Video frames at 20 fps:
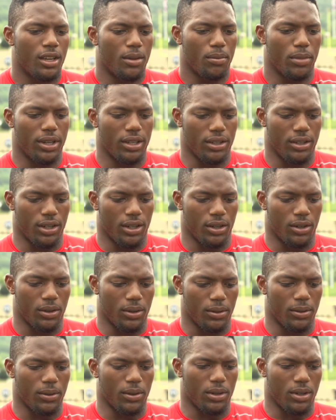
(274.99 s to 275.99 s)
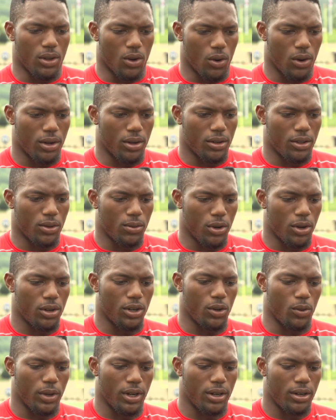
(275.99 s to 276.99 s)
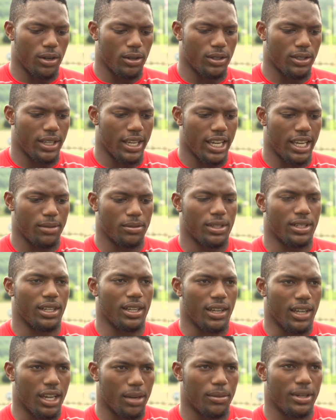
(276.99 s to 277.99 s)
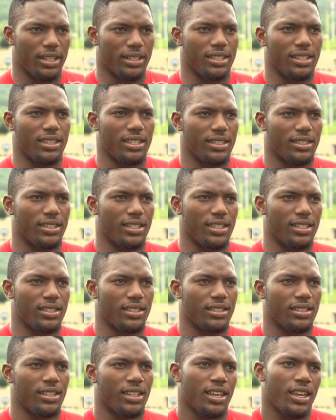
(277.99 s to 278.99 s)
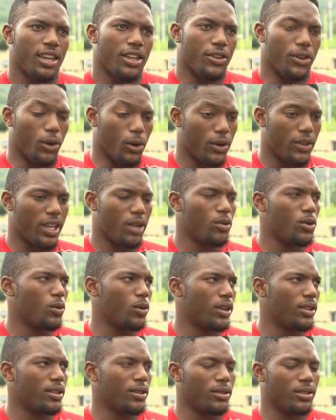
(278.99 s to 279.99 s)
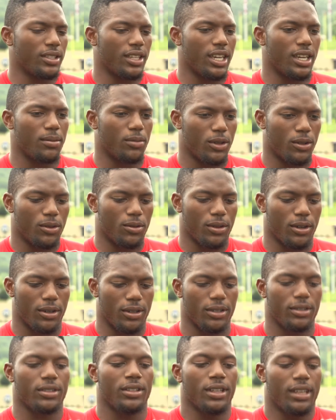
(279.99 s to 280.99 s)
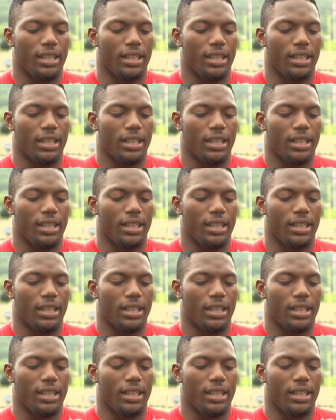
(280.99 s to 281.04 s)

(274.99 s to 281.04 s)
But you know, going on the road and winning those games, and then coming into this season knowing that we won those games on the road,